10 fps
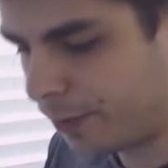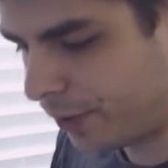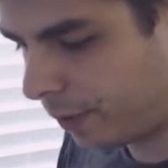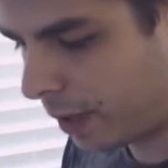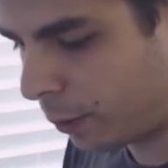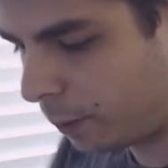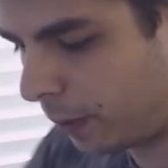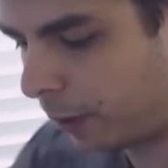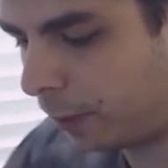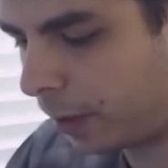in there. I was
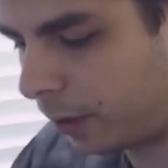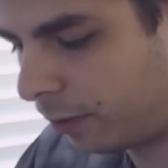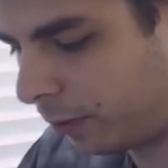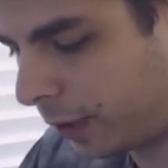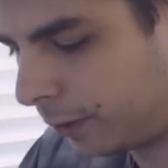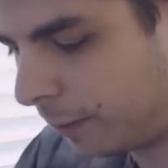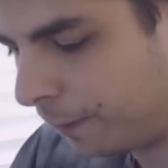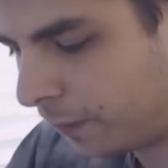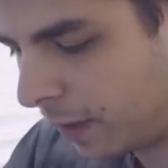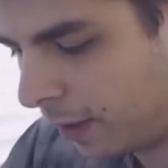playing with my girlfriend,
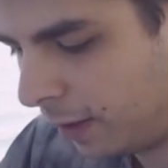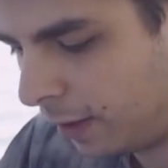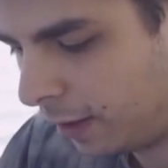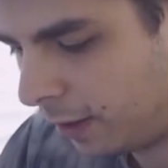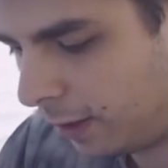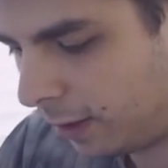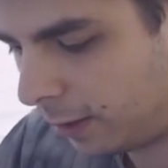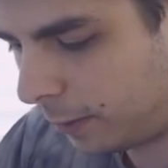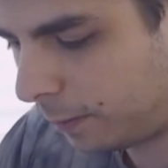so